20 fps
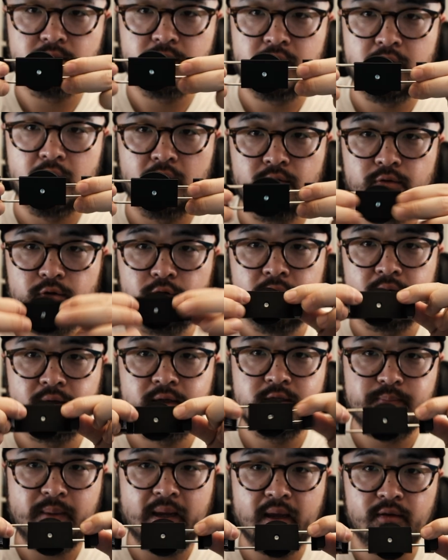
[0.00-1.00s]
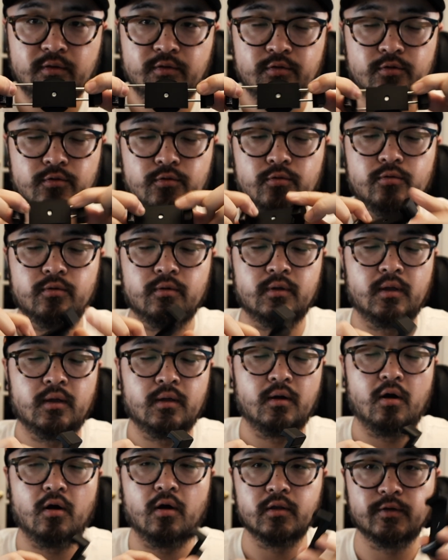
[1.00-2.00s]
You know, you can expand to
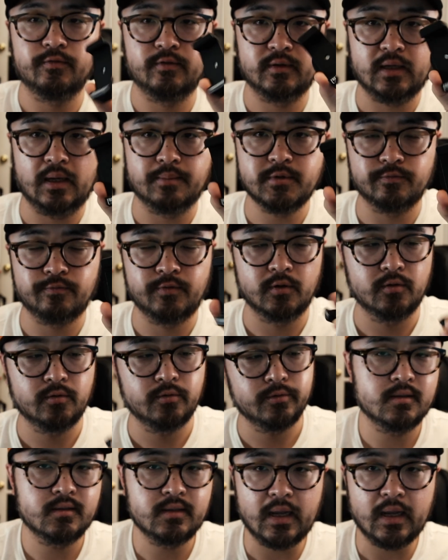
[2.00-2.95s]
all different types of phones.